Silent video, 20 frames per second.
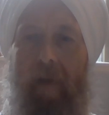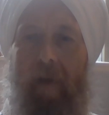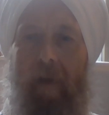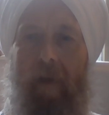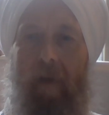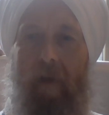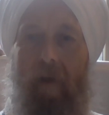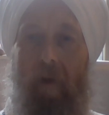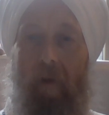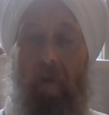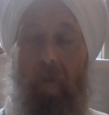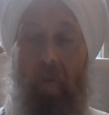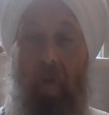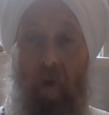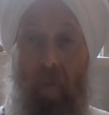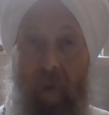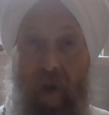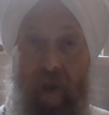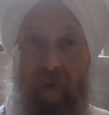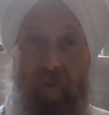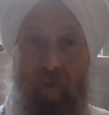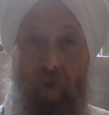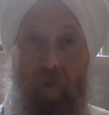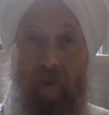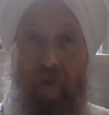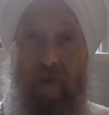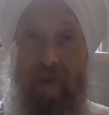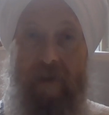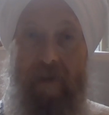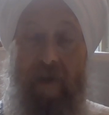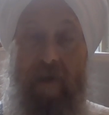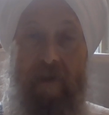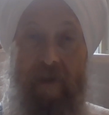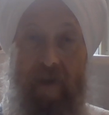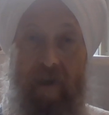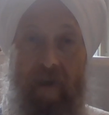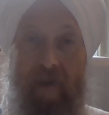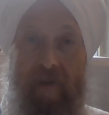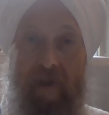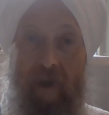in my view, the Siri
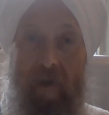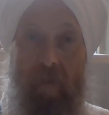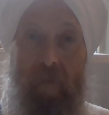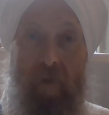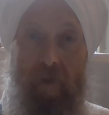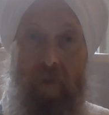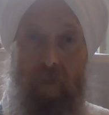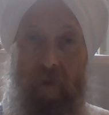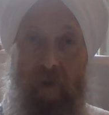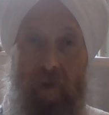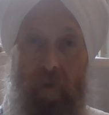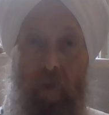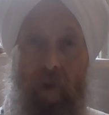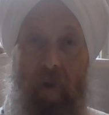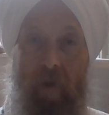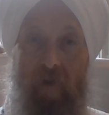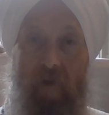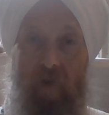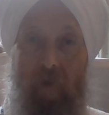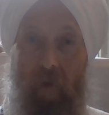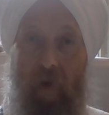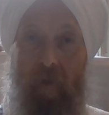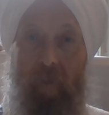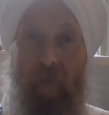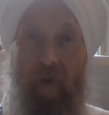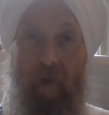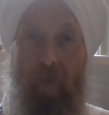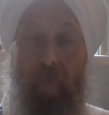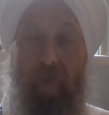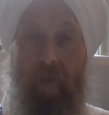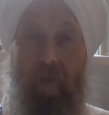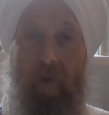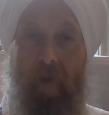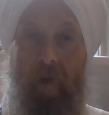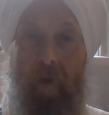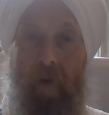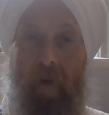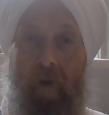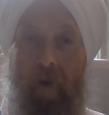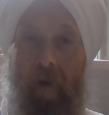Singh Sahib was one of those great people,
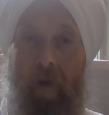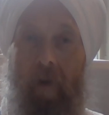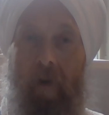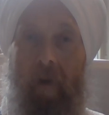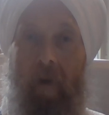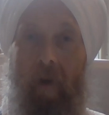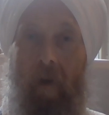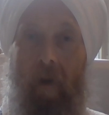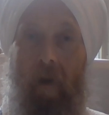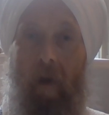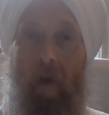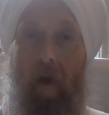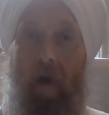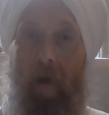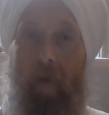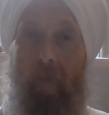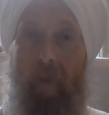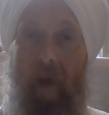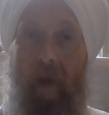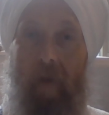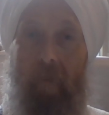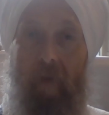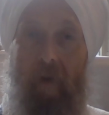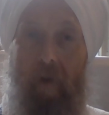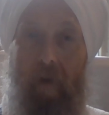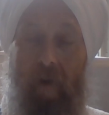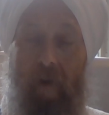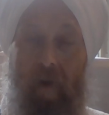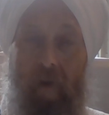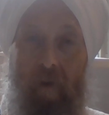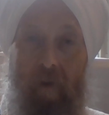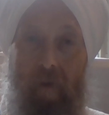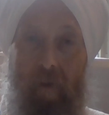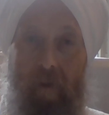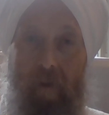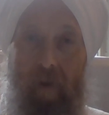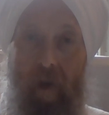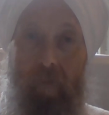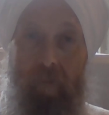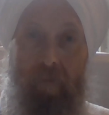and I'm happy.
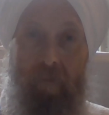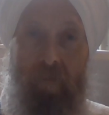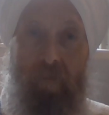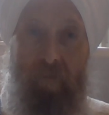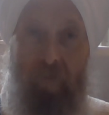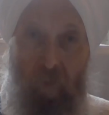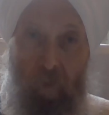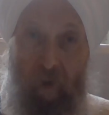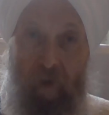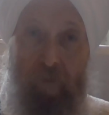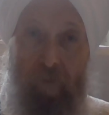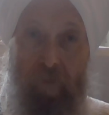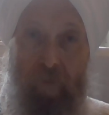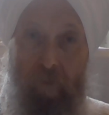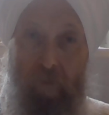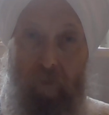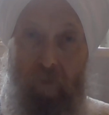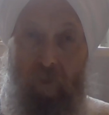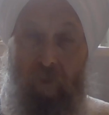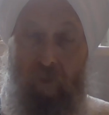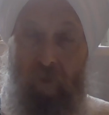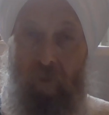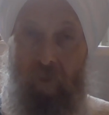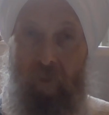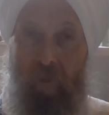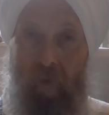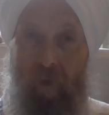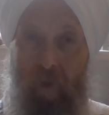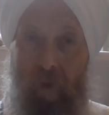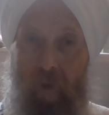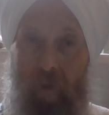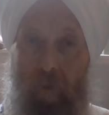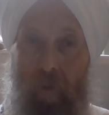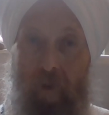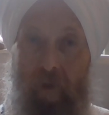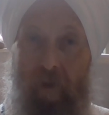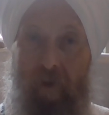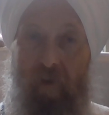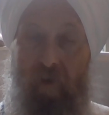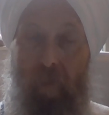I'm grateful to have
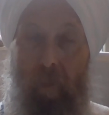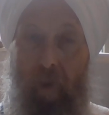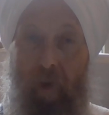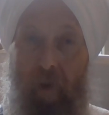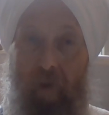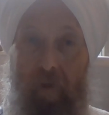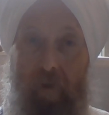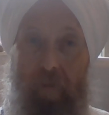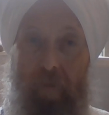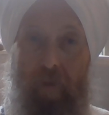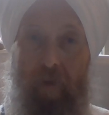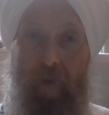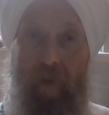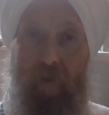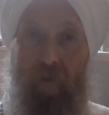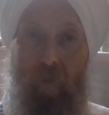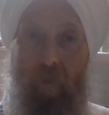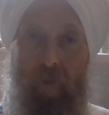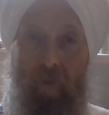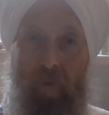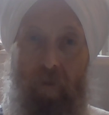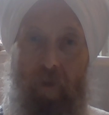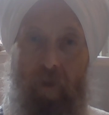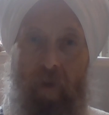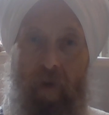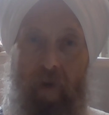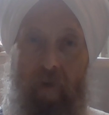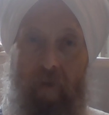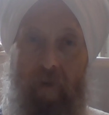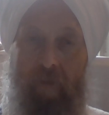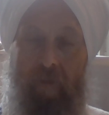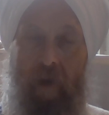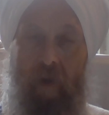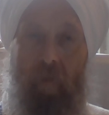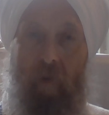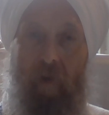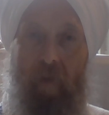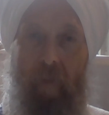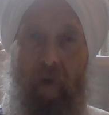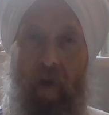written his biography. That's one of the things I've done
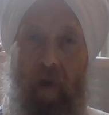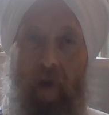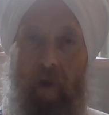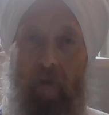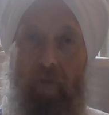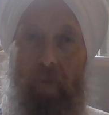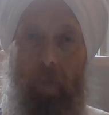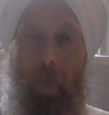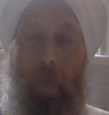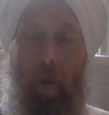with my life.